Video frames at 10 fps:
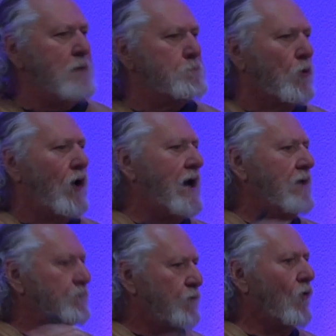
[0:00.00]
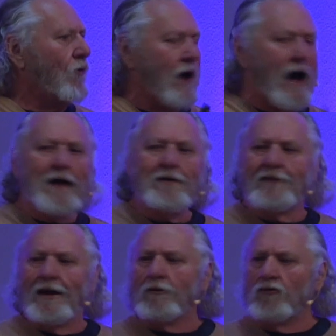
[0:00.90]
bride for
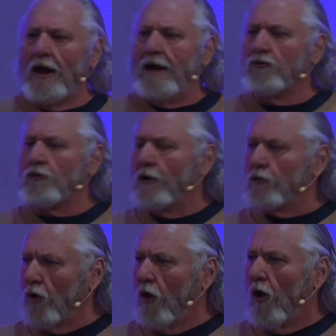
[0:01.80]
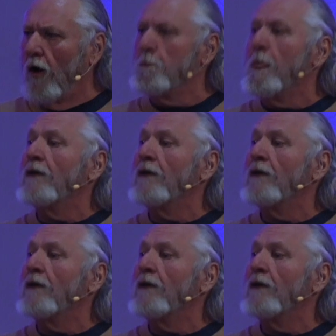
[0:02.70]
Isaac takes along